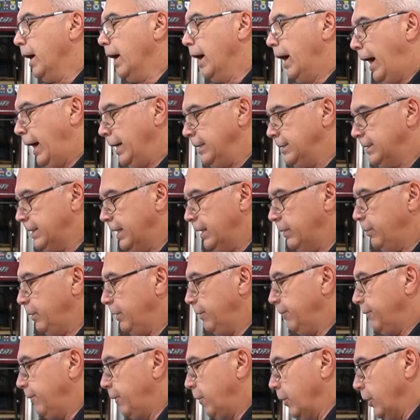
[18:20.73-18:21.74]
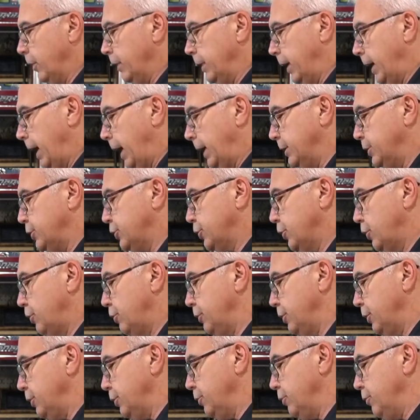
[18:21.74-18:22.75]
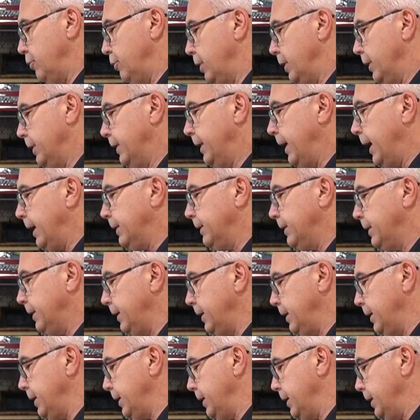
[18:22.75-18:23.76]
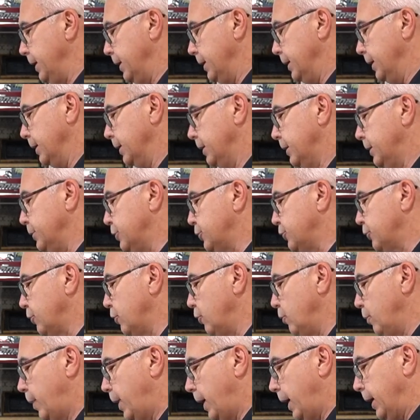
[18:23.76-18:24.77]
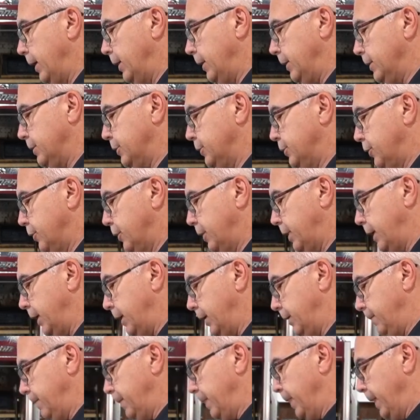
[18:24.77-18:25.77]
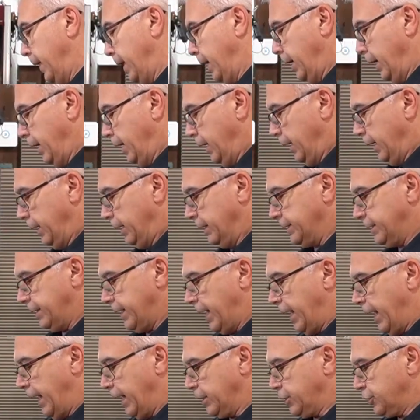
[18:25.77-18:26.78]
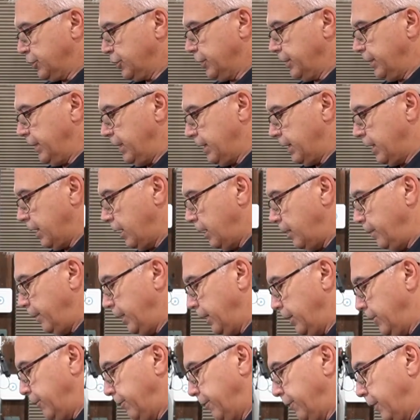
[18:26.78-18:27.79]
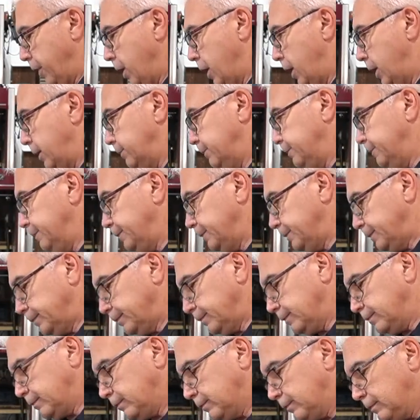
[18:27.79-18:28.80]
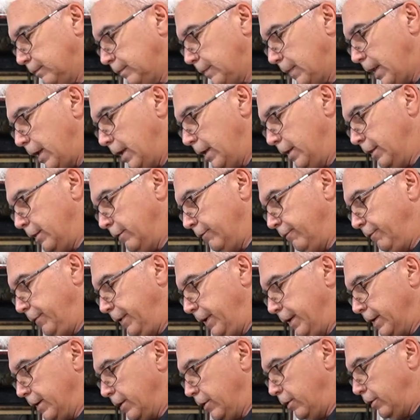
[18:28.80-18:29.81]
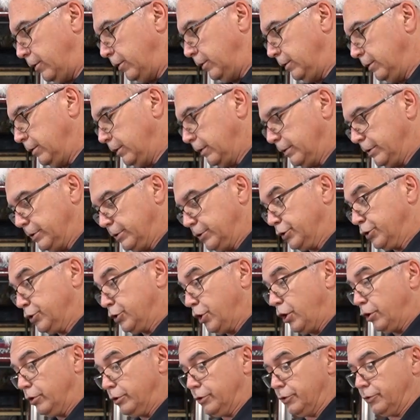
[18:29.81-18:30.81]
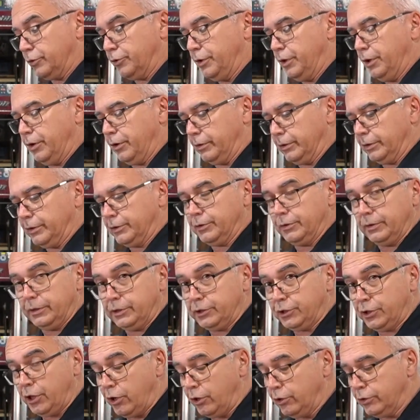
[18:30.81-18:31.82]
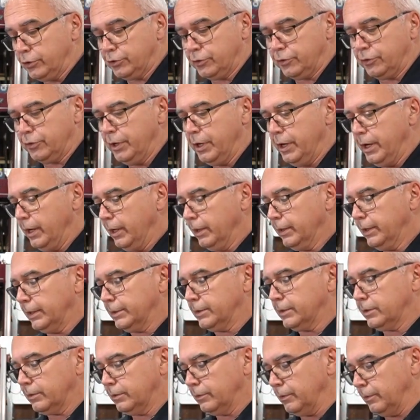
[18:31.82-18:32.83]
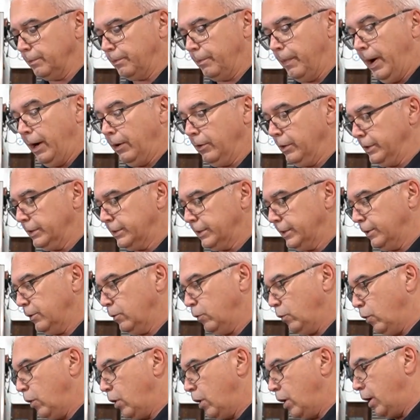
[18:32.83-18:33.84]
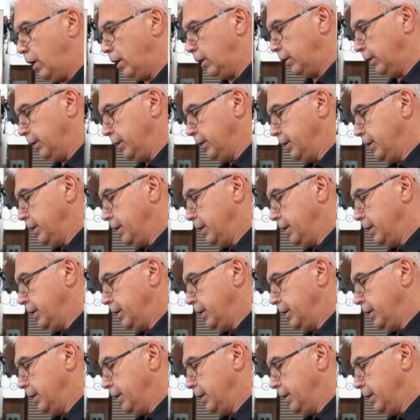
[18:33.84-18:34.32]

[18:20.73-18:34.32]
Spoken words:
I said before that I'd show you that the control pilot circuit is actually coming from the vehicle's charger here. So the charger that's mounted to the wall.